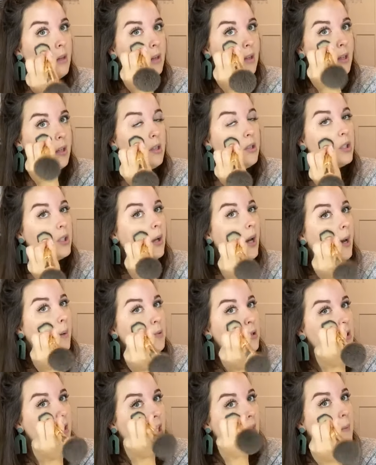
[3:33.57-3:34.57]
So I'm
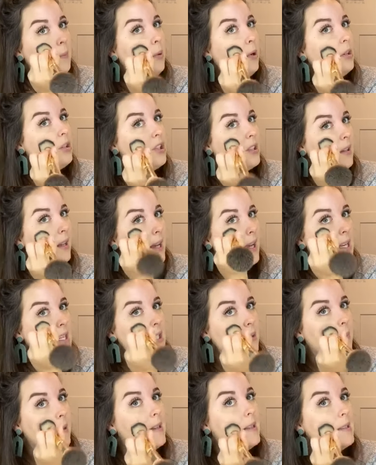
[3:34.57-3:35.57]
just kind of pushing that into
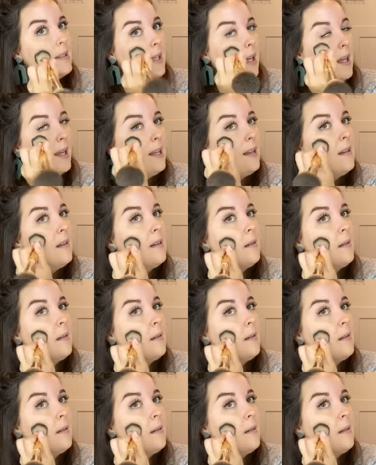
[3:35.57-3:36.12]
my skin,